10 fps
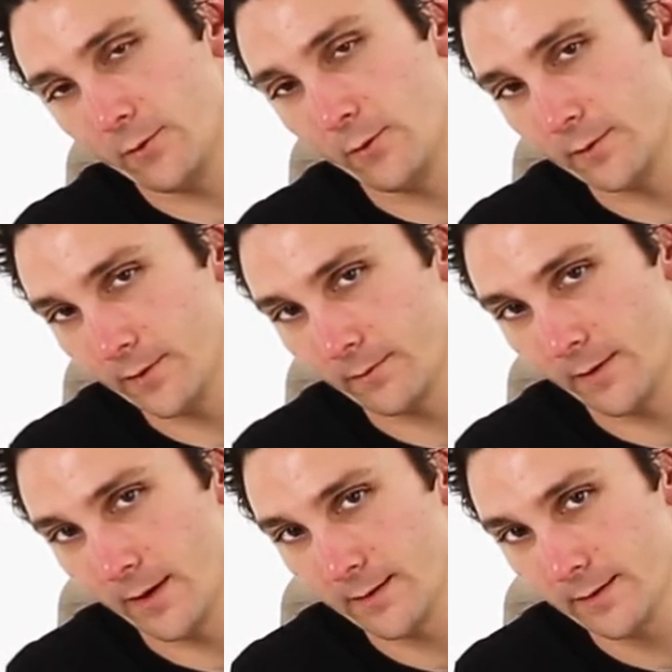towards the
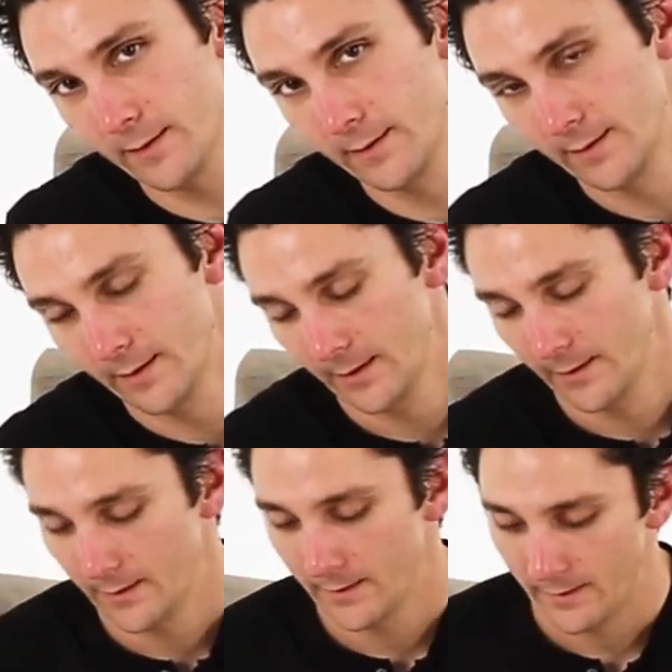wrist.
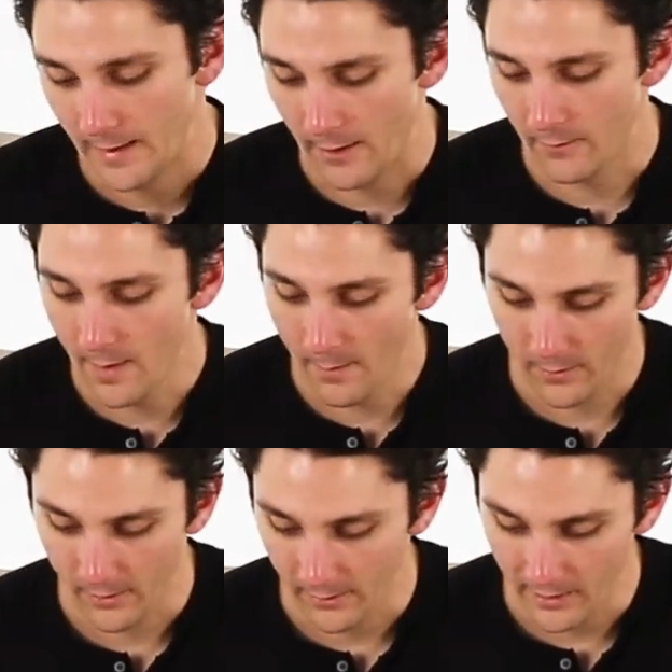Now
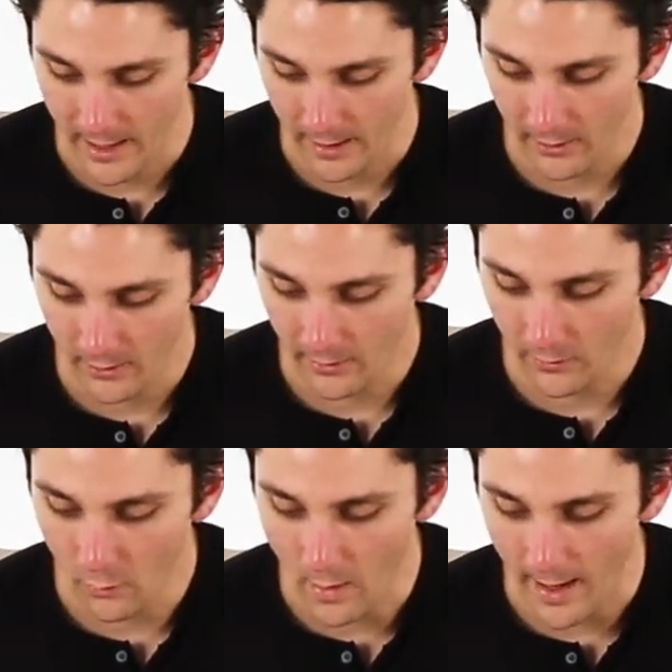remember, you got to go a
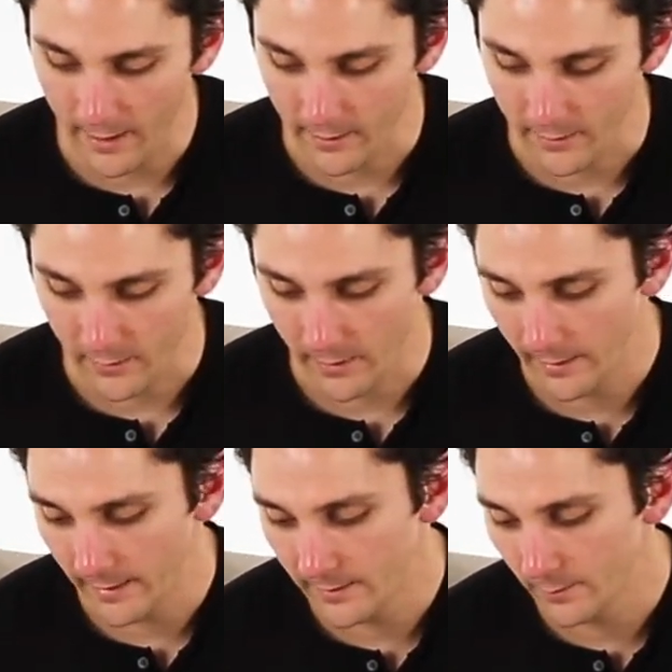little wider, so I
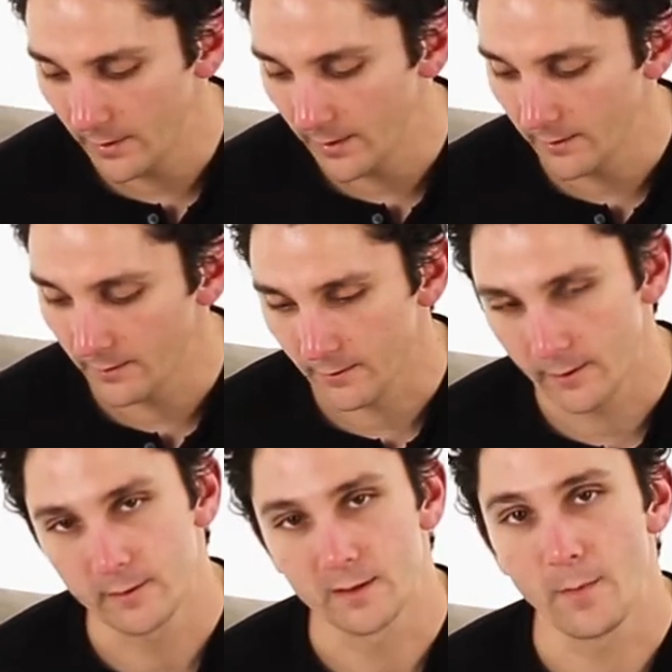like to be in the
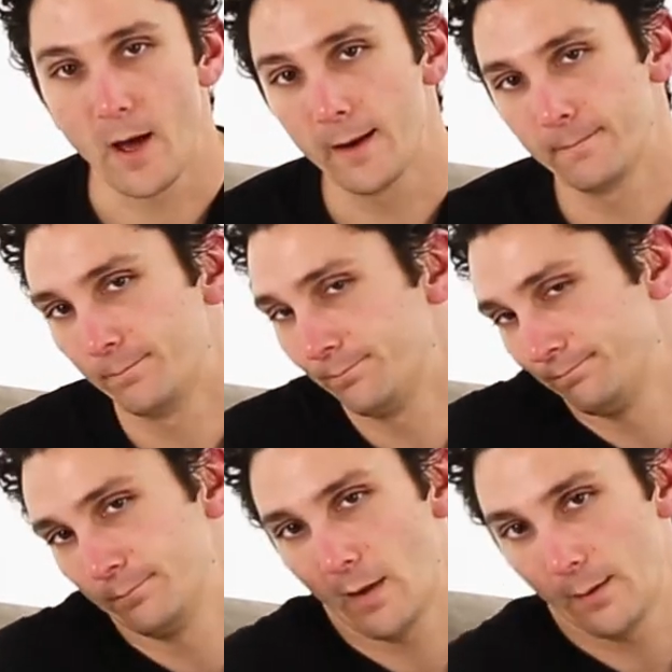3rd spot,
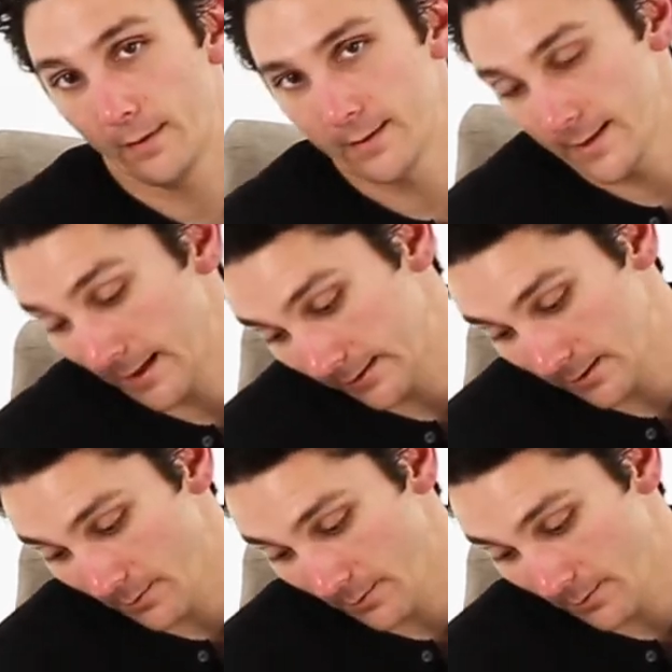might be the 2nd